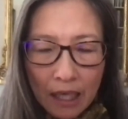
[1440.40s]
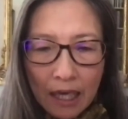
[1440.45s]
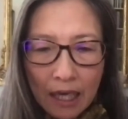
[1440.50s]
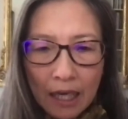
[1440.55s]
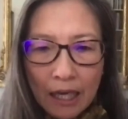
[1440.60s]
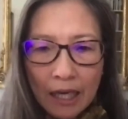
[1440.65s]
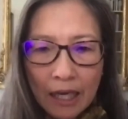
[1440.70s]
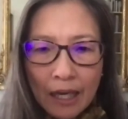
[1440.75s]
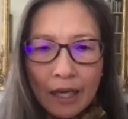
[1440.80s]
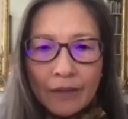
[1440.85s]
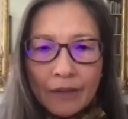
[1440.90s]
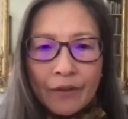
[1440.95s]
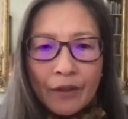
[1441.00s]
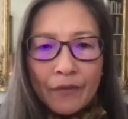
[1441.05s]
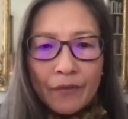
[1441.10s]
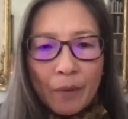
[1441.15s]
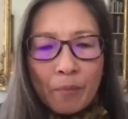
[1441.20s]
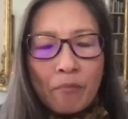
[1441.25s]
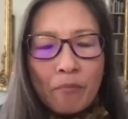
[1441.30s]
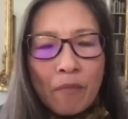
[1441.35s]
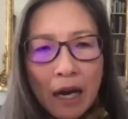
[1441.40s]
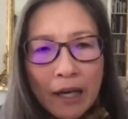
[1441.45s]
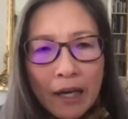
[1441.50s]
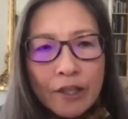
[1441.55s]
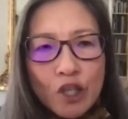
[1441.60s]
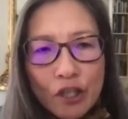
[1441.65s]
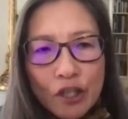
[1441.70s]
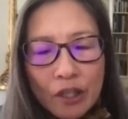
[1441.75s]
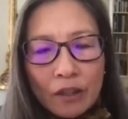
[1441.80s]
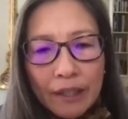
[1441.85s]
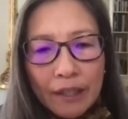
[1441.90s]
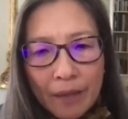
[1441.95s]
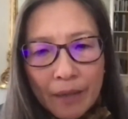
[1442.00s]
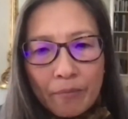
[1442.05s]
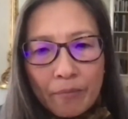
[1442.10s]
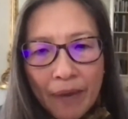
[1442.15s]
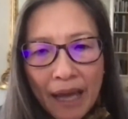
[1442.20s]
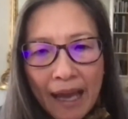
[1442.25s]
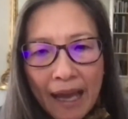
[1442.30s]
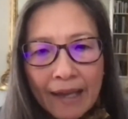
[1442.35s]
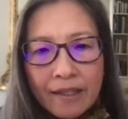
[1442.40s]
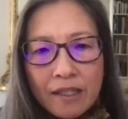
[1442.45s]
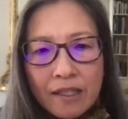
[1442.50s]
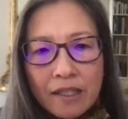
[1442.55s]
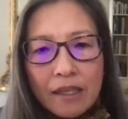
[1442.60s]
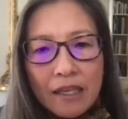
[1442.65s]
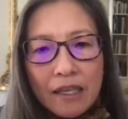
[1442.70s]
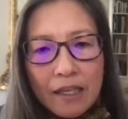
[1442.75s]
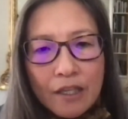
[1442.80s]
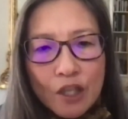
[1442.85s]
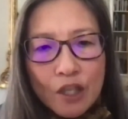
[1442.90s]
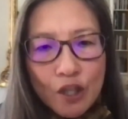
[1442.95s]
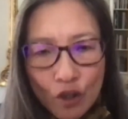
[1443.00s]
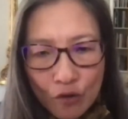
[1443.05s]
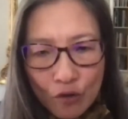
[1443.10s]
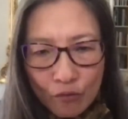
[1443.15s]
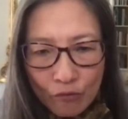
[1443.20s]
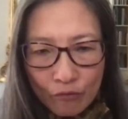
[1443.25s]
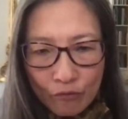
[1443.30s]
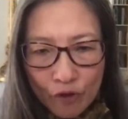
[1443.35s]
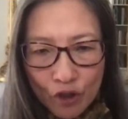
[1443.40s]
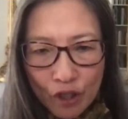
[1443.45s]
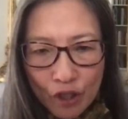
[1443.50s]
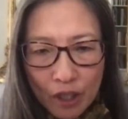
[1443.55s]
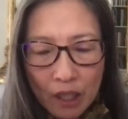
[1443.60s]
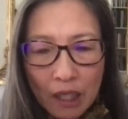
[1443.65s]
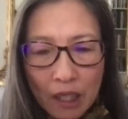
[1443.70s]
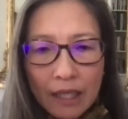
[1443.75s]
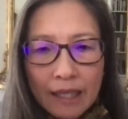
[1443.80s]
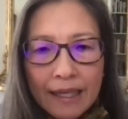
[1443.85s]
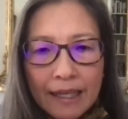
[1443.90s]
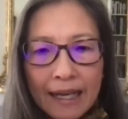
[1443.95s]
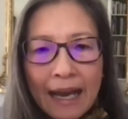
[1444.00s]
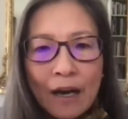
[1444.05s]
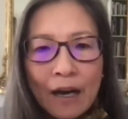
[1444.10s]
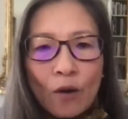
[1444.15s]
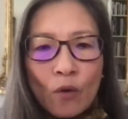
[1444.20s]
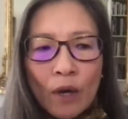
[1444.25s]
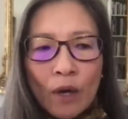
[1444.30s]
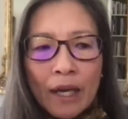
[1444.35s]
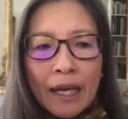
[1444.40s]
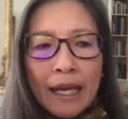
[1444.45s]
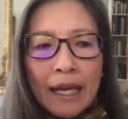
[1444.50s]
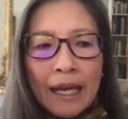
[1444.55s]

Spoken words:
the marginal impact is huge. Now,